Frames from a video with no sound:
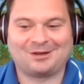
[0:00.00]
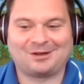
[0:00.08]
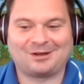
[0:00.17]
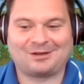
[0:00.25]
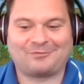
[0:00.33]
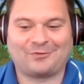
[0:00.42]

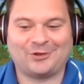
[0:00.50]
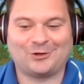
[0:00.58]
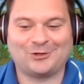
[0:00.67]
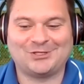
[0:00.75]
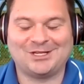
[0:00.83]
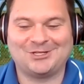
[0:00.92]
uh,
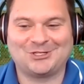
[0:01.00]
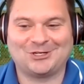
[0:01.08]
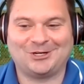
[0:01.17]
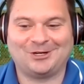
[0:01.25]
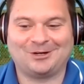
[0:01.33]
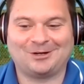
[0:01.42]
you're
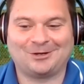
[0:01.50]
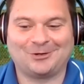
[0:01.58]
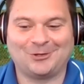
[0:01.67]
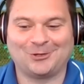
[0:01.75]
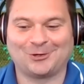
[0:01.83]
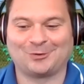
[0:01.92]
teaching
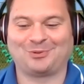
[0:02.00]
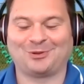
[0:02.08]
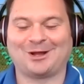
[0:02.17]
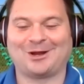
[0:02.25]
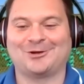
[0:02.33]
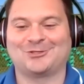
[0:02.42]
your
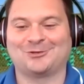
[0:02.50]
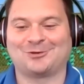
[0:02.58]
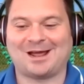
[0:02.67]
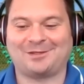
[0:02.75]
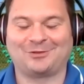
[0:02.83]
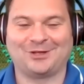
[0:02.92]
players, your
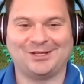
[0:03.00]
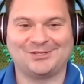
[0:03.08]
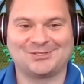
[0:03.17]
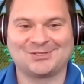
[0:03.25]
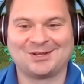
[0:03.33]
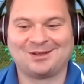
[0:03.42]

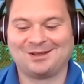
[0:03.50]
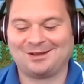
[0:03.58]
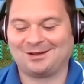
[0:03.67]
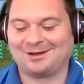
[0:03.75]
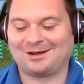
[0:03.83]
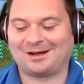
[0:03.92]
athletes,
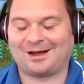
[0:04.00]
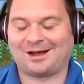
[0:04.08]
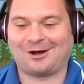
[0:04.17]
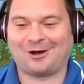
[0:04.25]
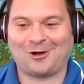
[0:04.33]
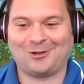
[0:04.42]

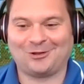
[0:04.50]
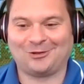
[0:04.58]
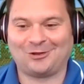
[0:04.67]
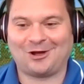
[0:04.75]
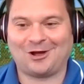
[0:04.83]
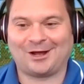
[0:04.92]
uh, all
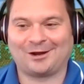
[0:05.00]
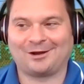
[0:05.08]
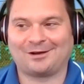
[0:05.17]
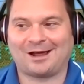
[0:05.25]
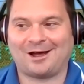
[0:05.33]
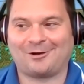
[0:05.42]

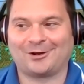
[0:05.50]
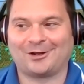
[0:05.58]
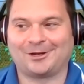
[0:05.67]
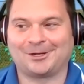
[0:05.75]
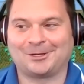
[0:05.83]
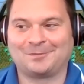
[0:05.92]
along how
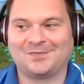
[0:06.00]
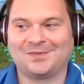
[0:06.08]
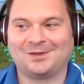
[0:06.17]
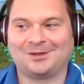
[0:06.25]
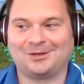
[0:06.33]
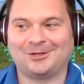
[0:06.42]
to,
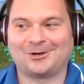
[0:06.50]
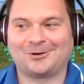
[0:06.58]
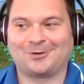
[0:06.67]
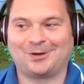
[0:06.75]
you know,